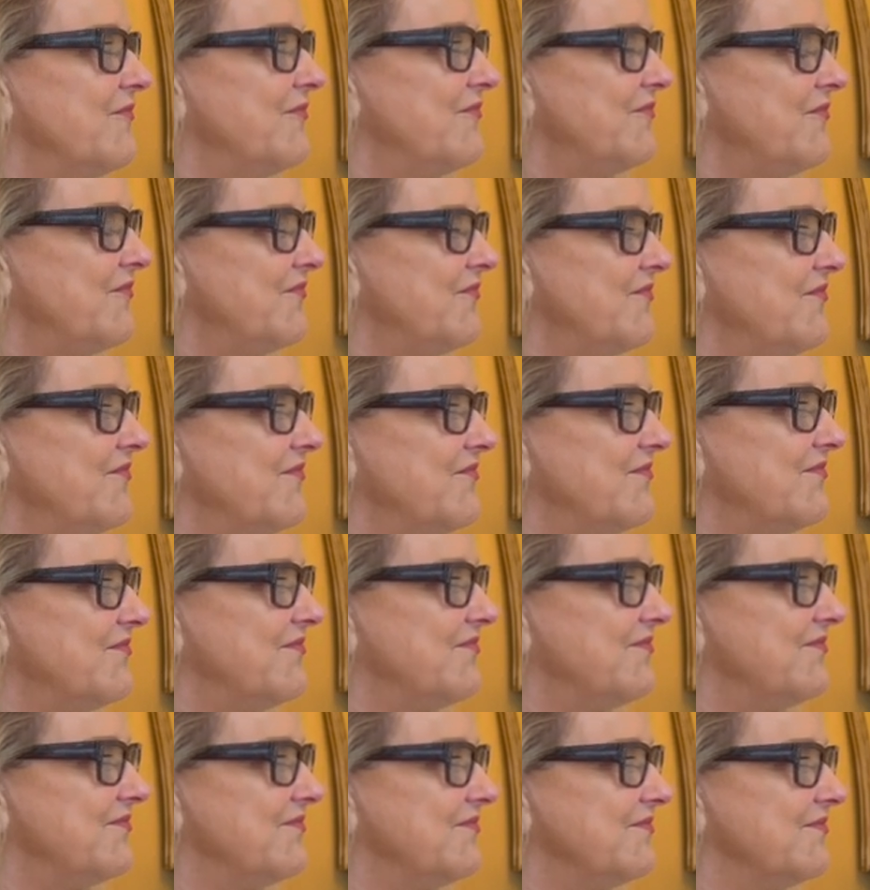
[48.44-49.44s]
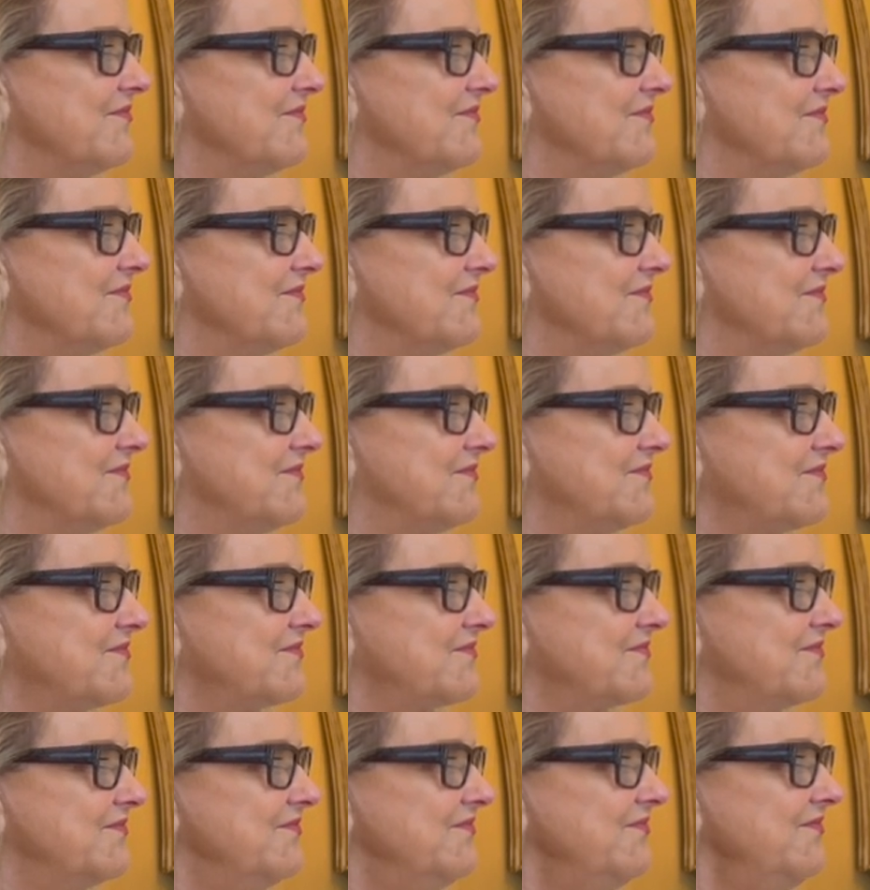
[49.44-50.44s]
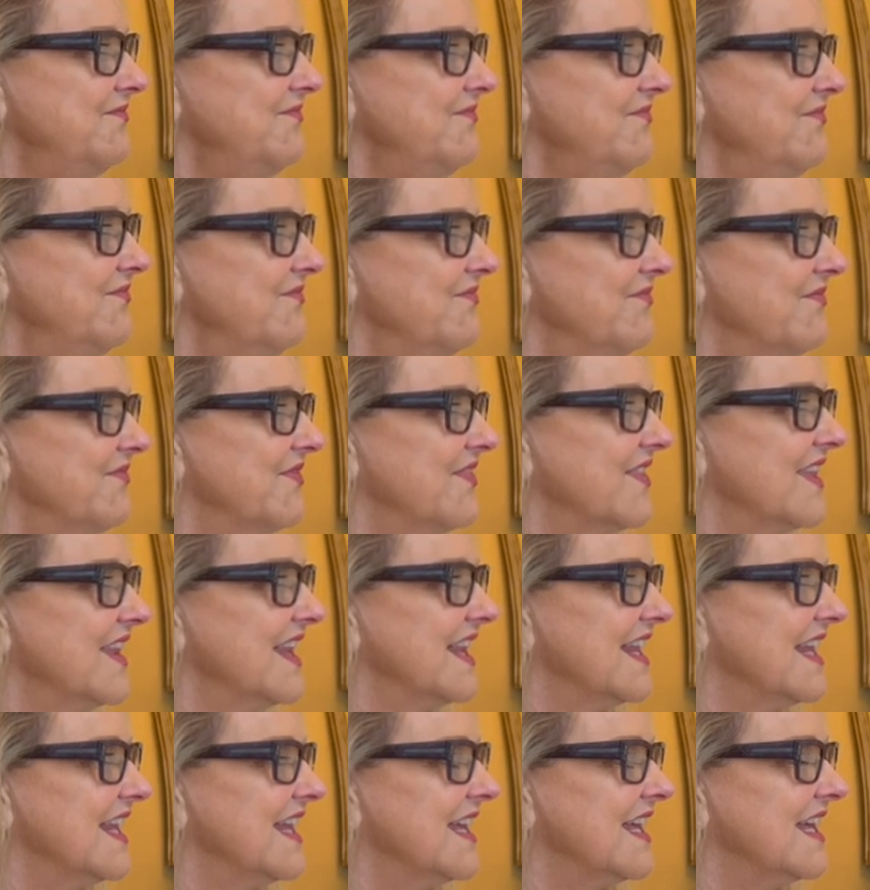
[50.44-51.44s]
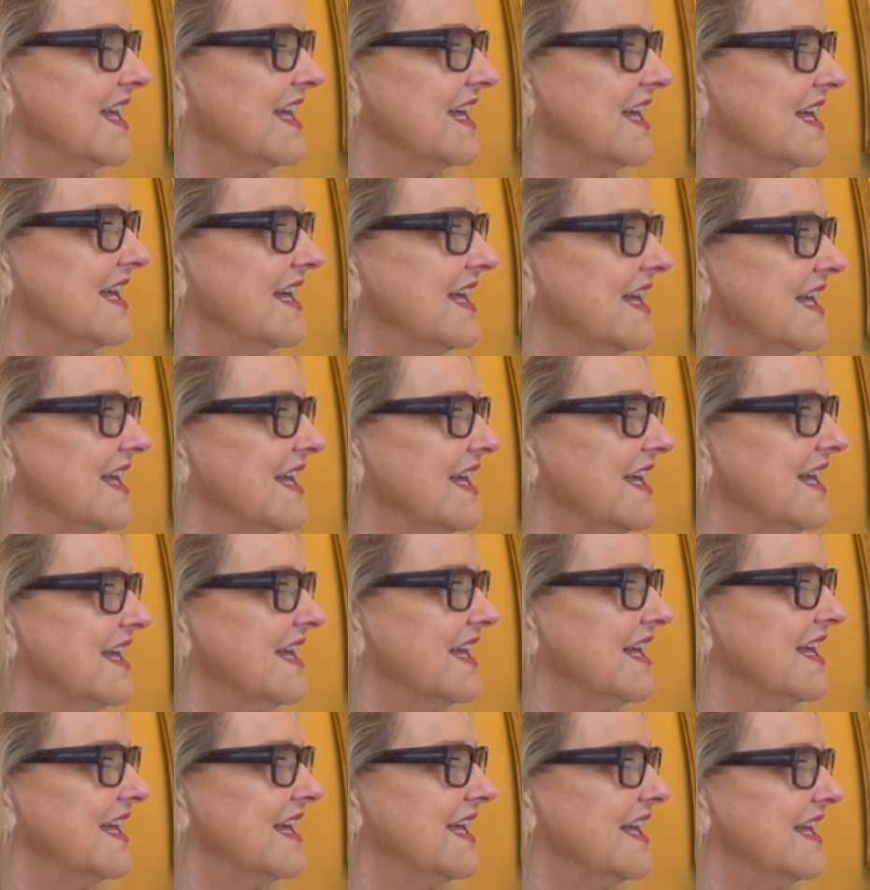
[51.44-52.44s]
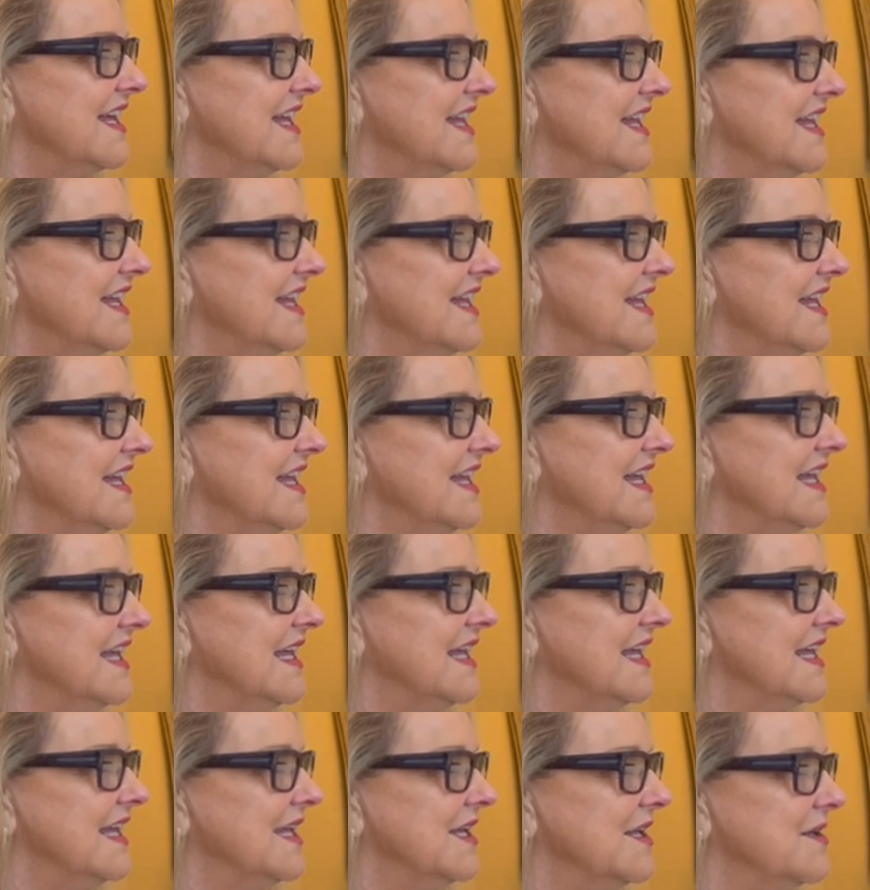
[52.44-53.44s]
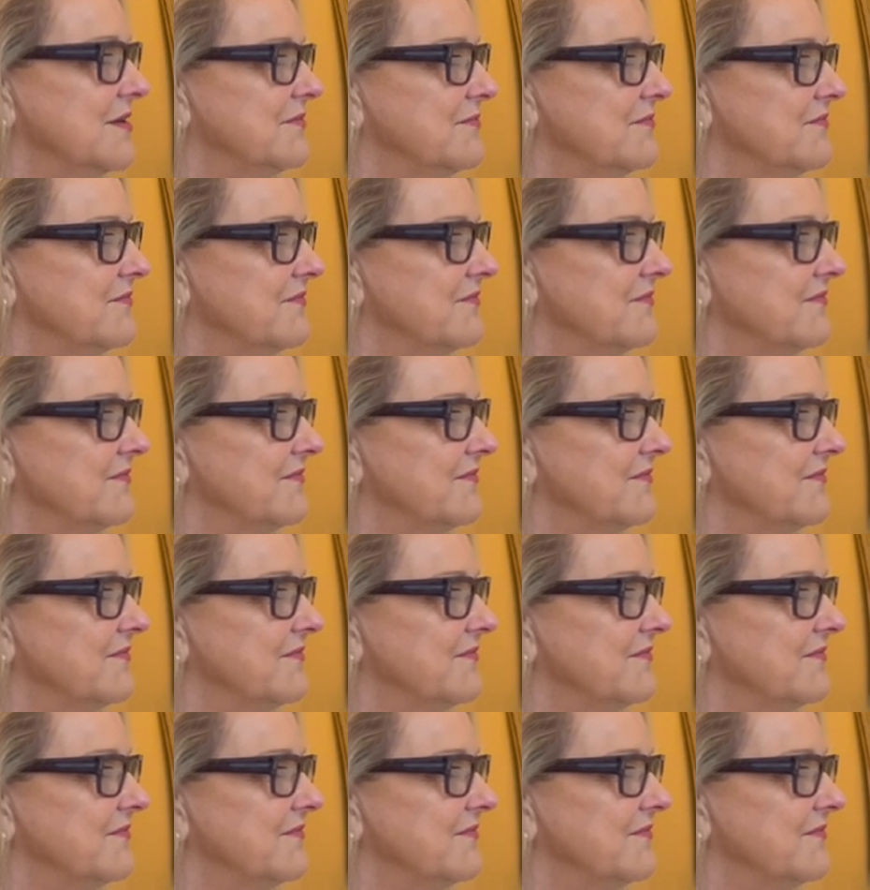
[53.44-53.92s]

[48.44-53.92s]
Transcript: [no speech]